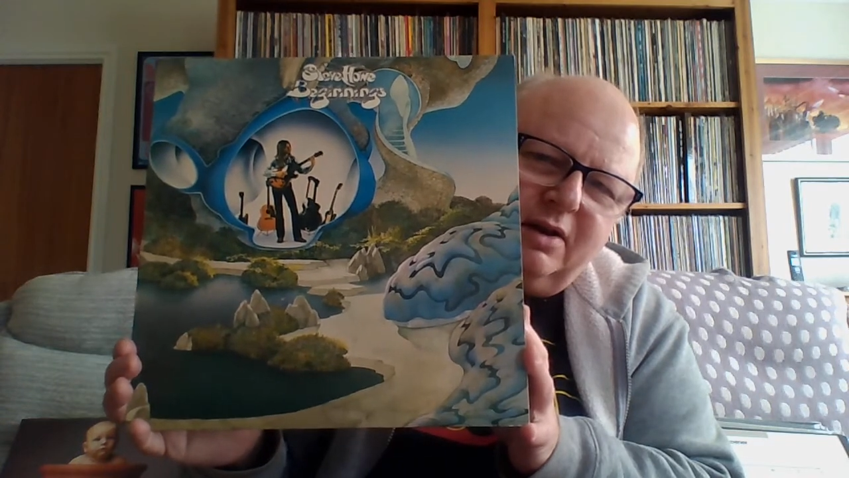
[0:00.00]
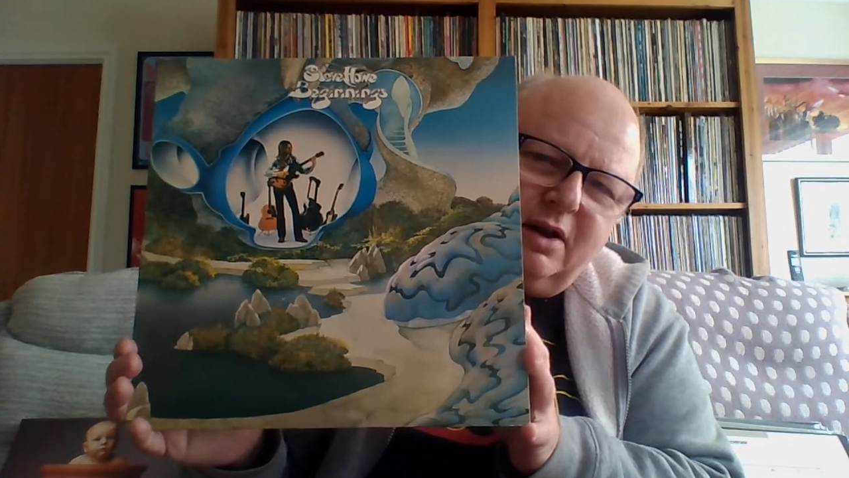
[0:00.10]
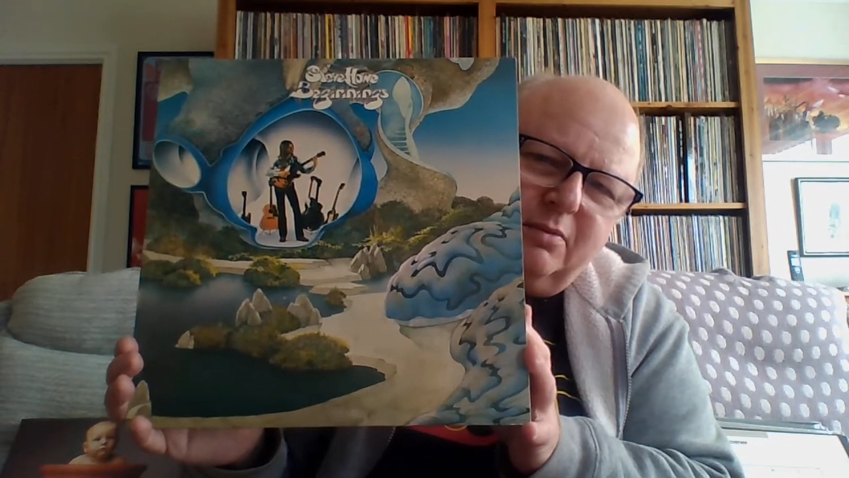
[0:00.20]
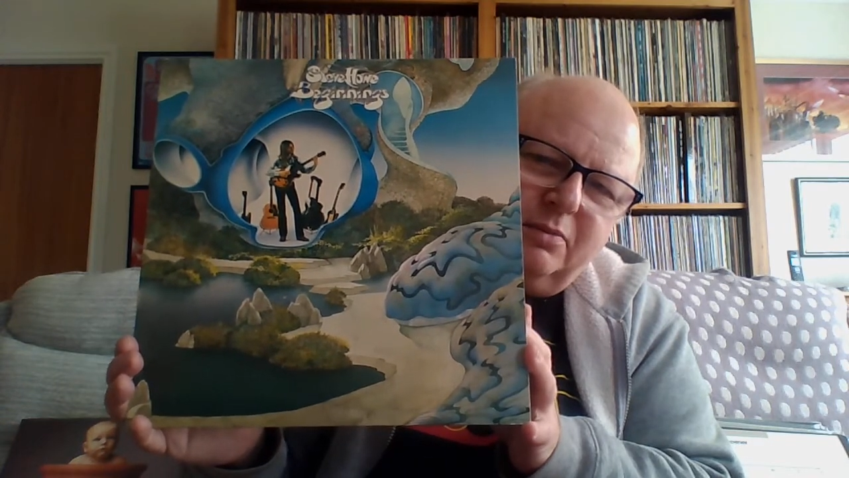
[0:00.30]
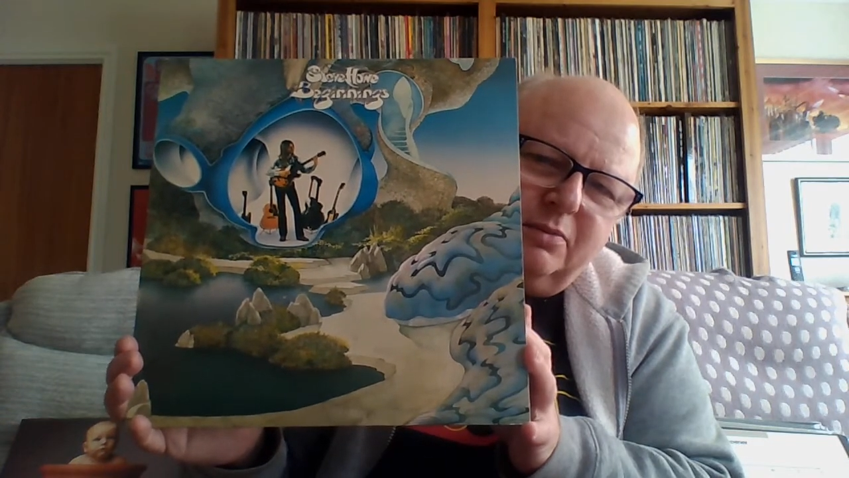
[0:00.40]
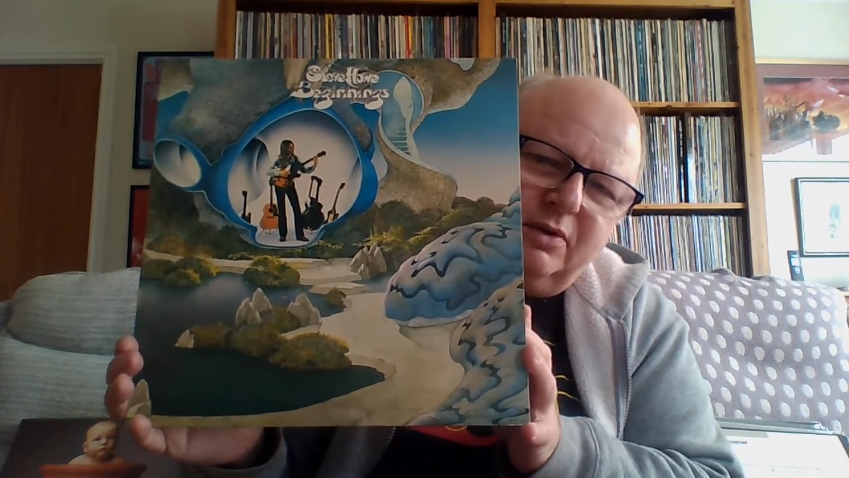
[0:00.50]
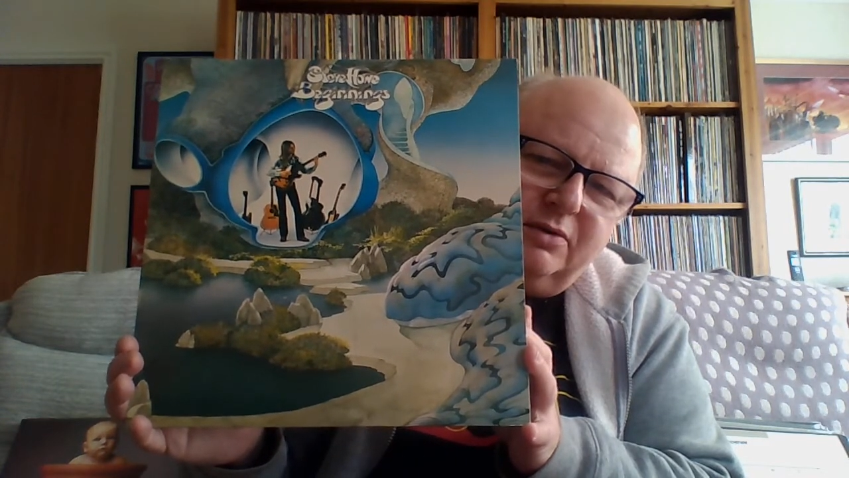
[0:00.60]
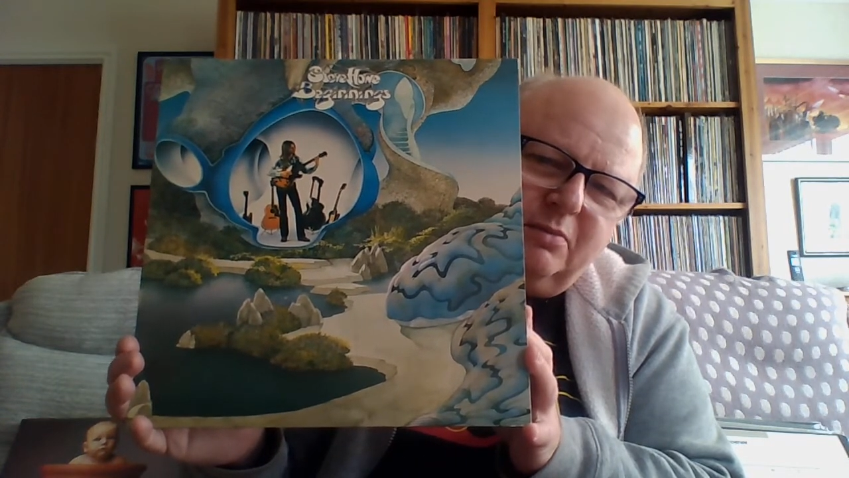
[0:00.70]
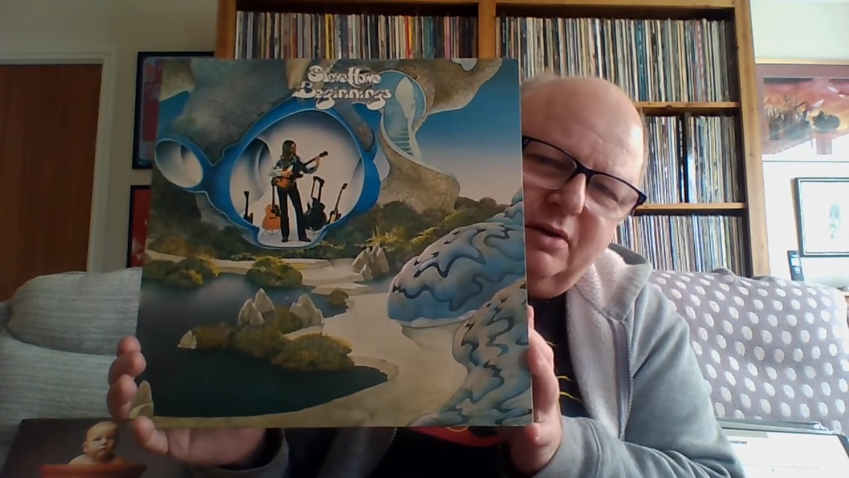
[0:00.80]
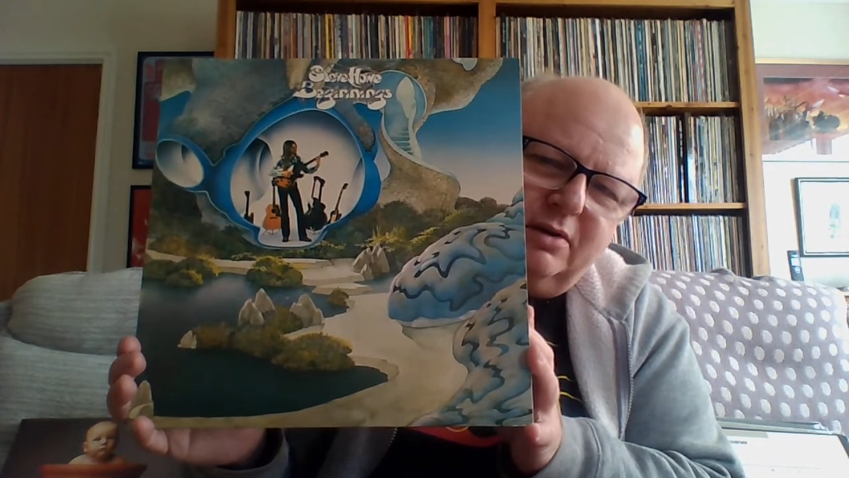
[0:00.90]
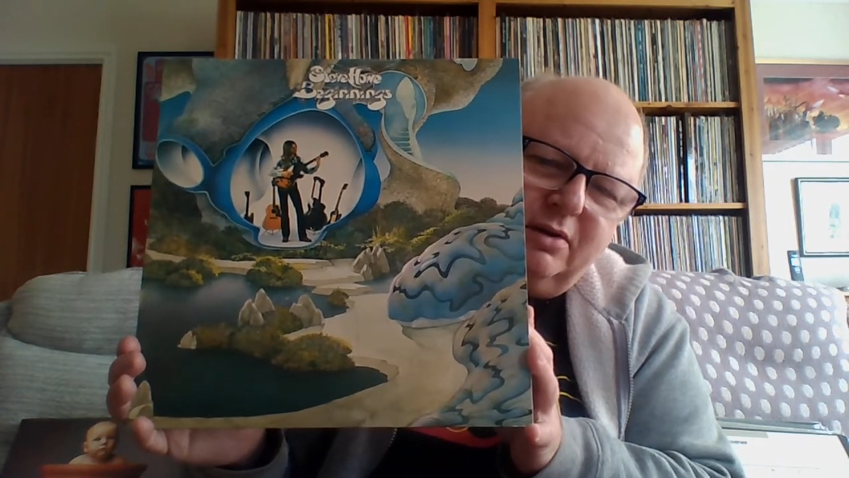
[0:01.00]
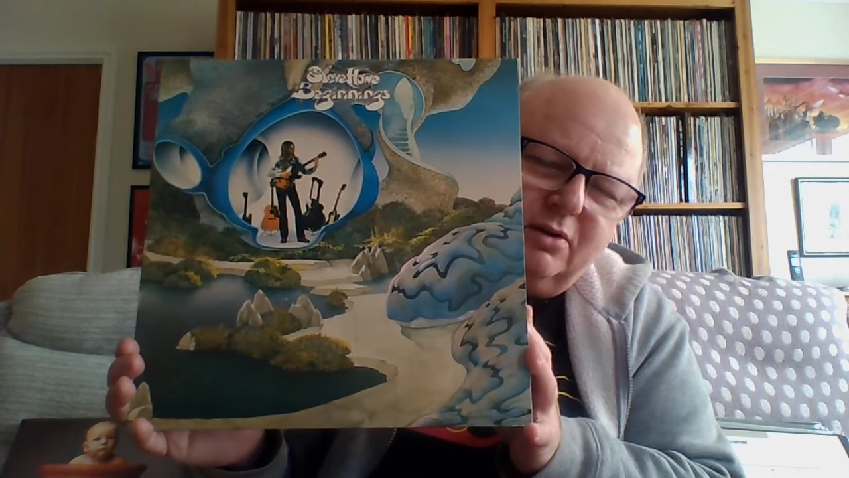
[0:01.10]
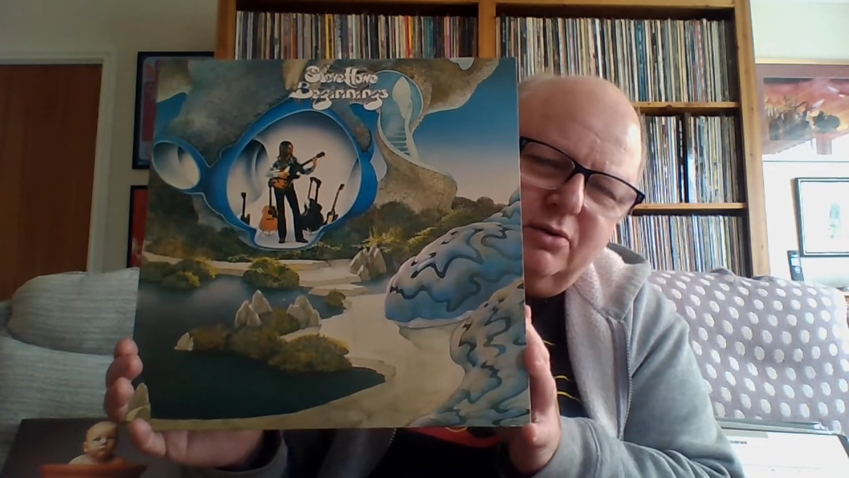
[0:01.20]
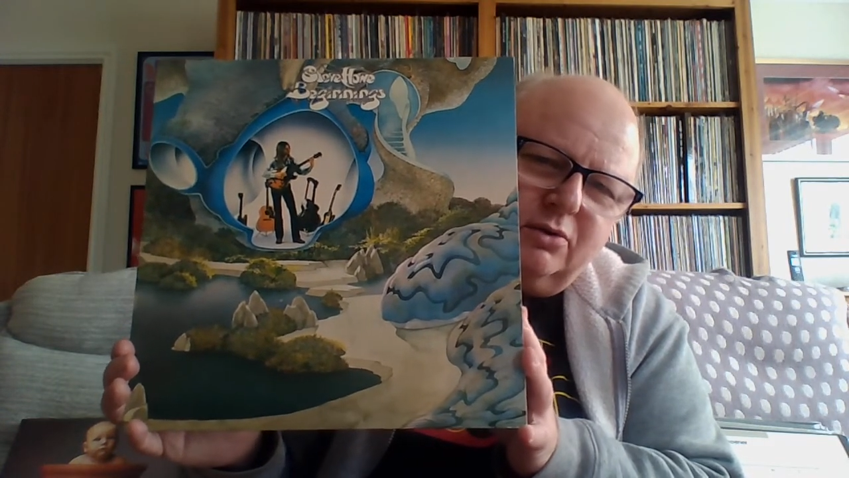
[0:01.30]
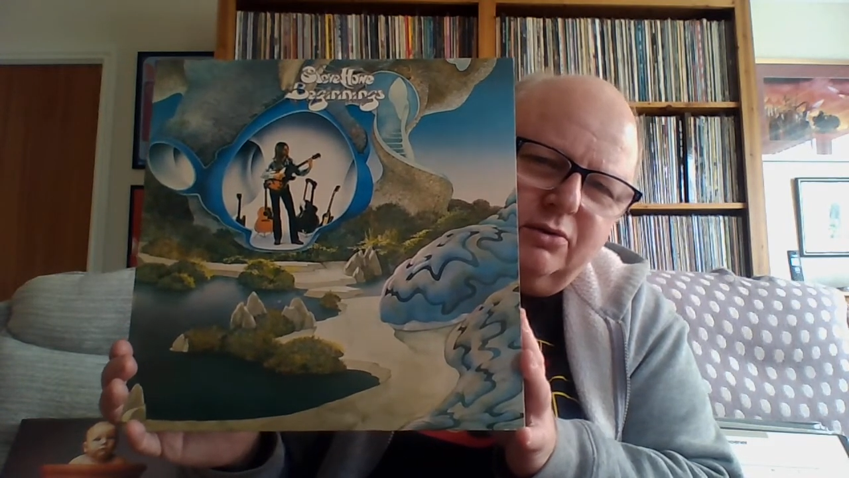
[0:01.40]
album is meant
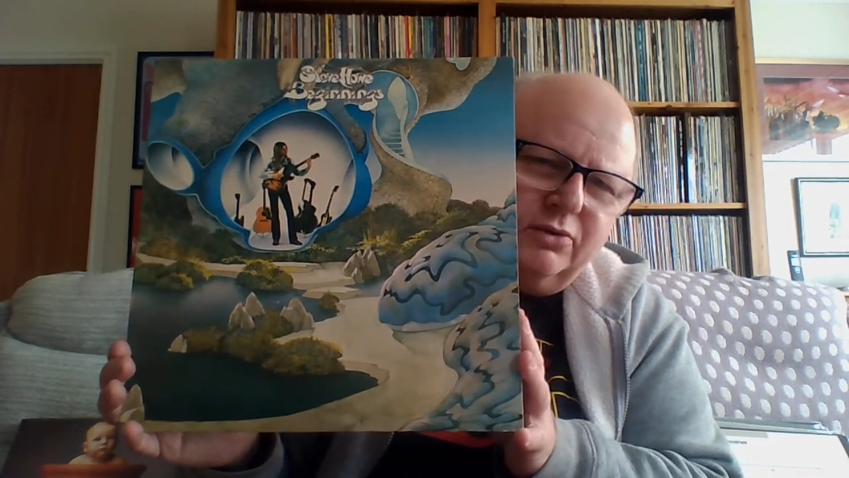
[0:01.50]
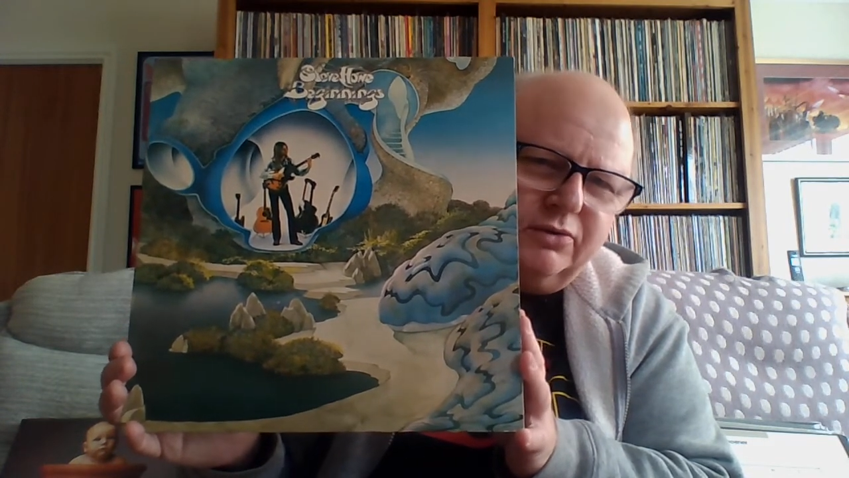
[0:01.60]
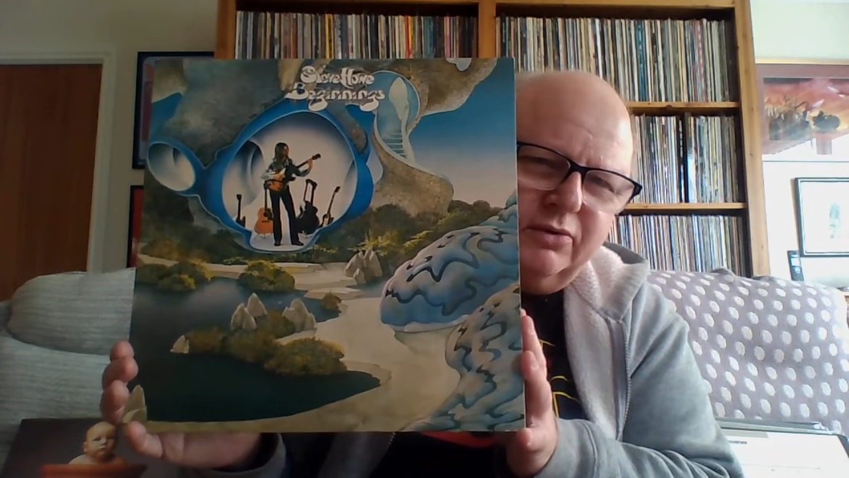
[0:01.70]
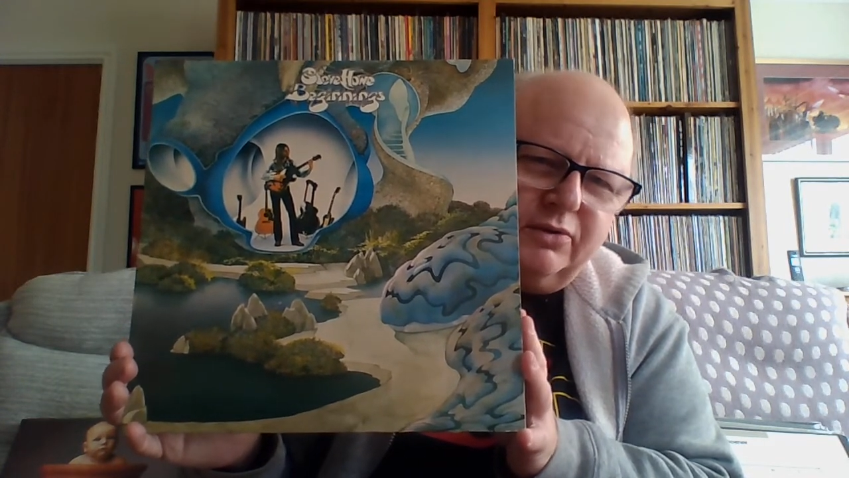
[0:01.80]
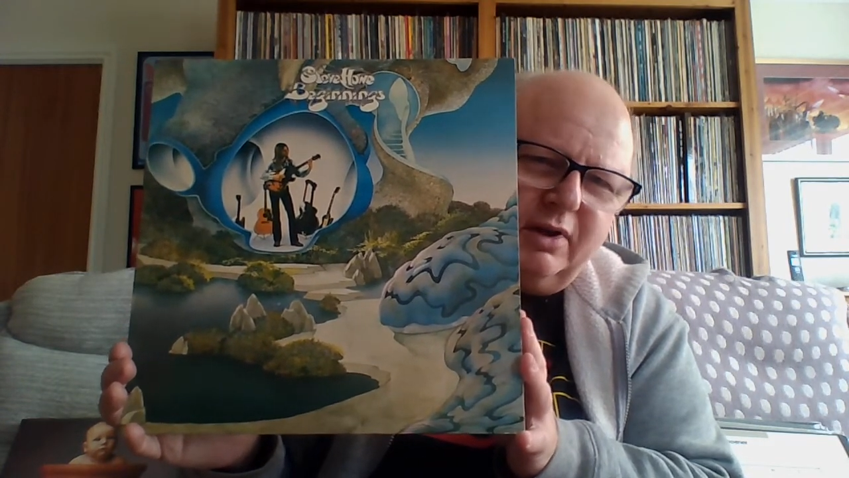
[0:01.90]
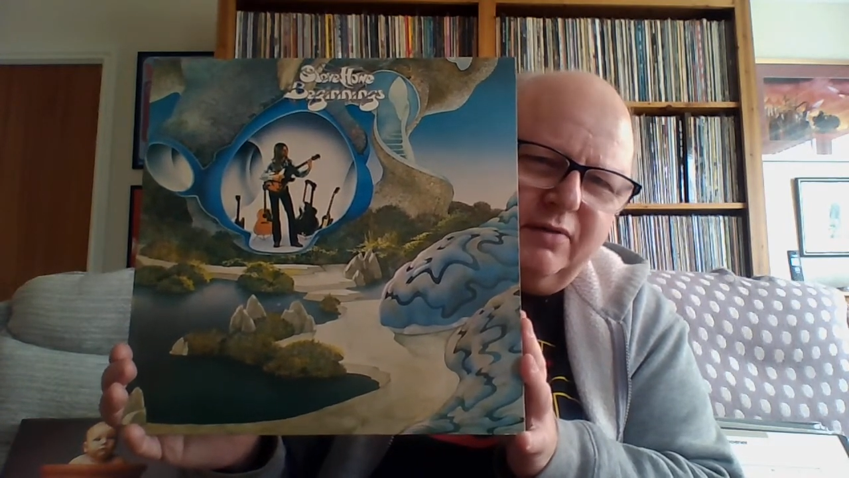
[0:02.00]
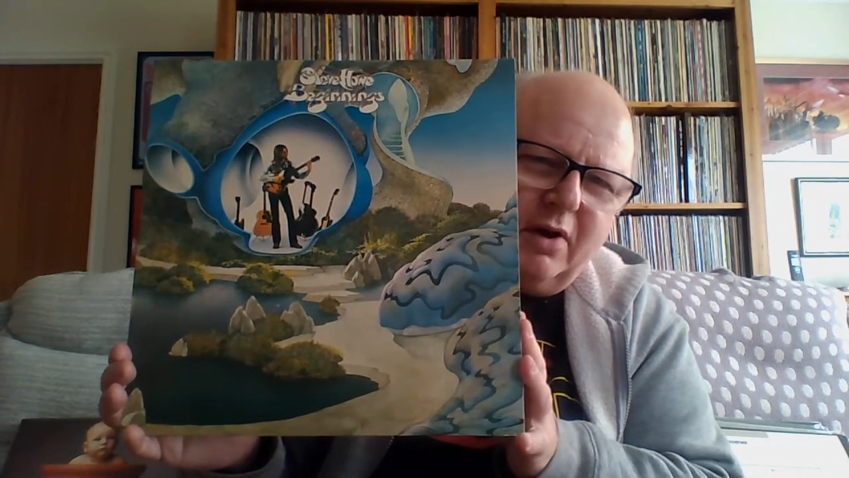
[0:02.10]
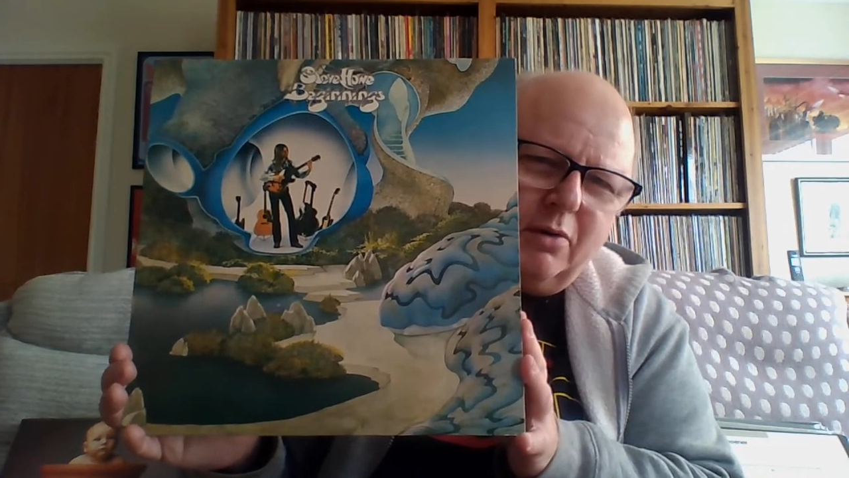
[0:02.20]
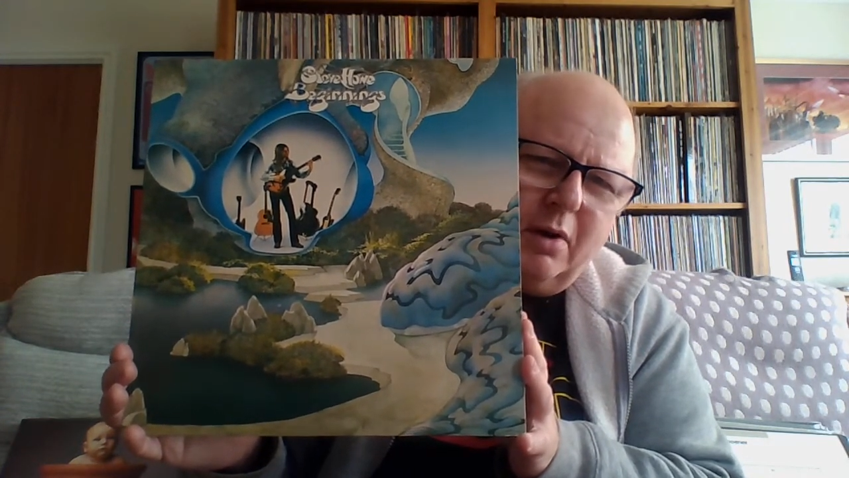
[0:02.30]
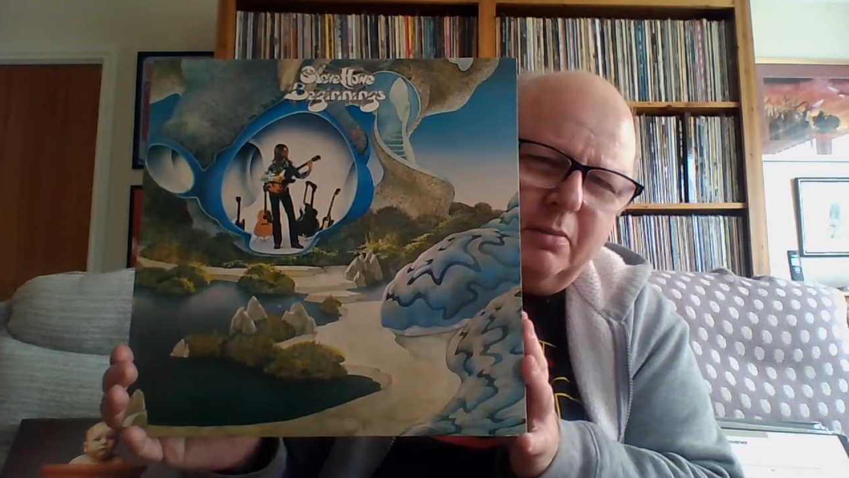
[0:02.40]
called just a Steve Howe album.